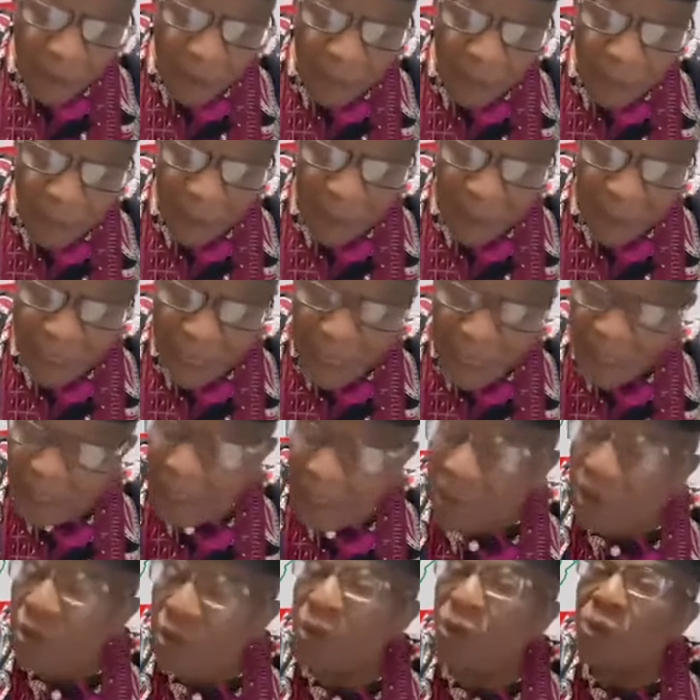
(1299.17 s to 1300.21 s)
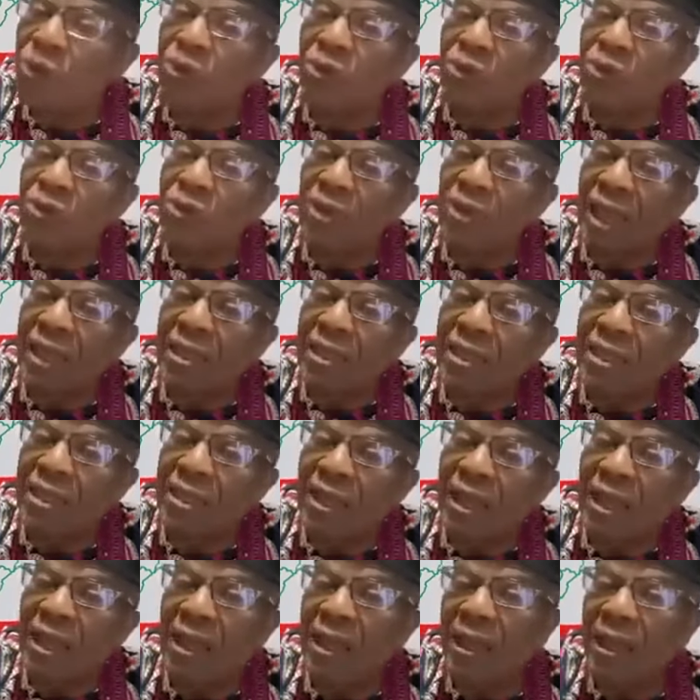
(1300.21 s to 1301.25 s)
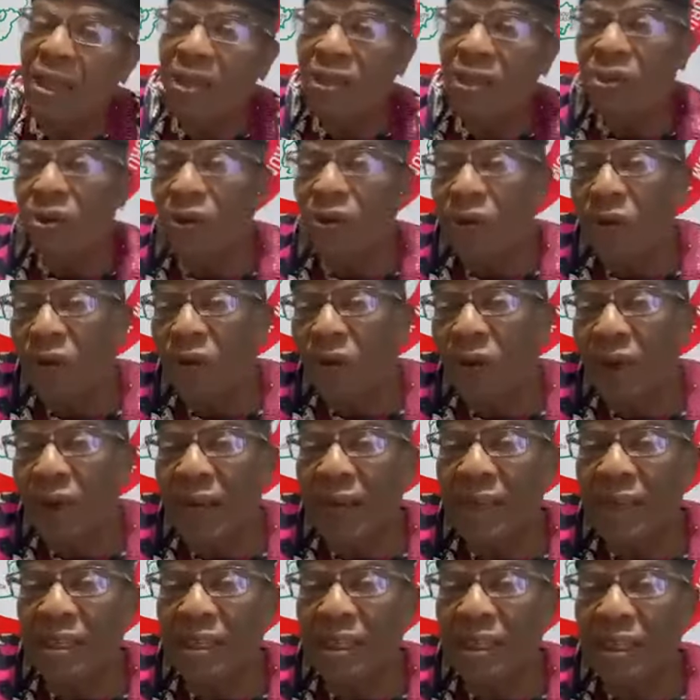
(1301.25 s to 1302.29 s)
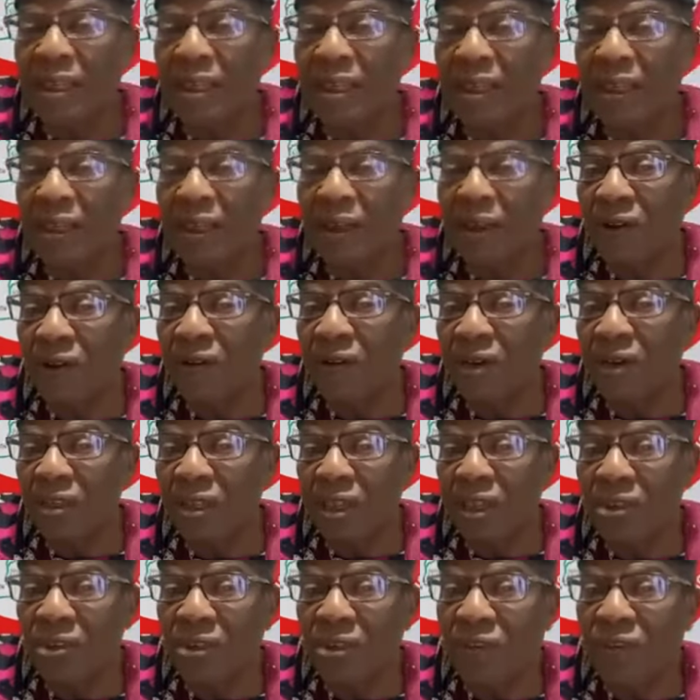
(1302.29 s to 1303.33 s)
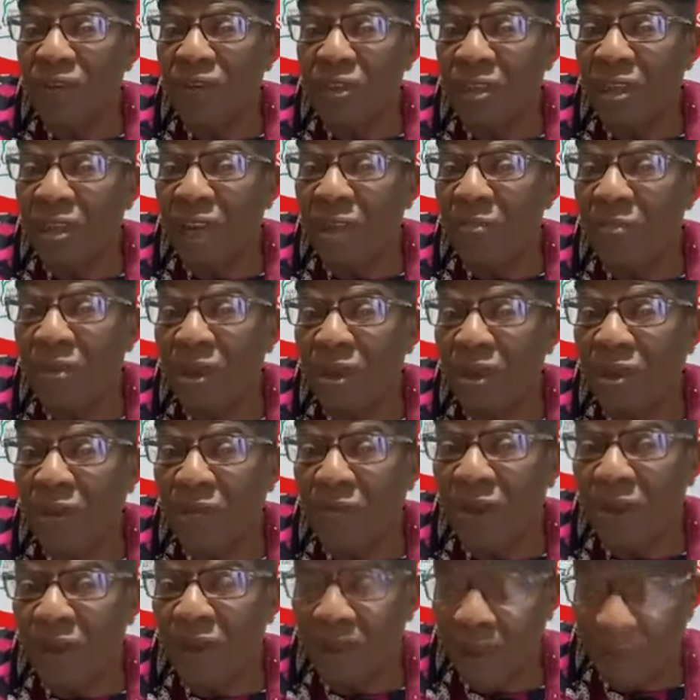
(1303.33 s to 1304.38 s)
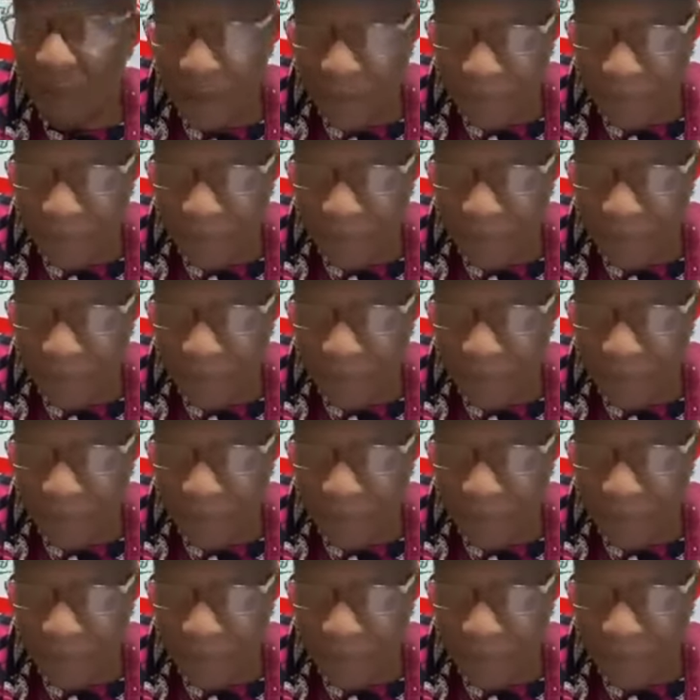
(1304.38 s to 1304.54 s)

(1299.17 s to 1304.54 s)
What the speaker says: the person that introduced Nigeria to OIC, Organization of Islamic Community.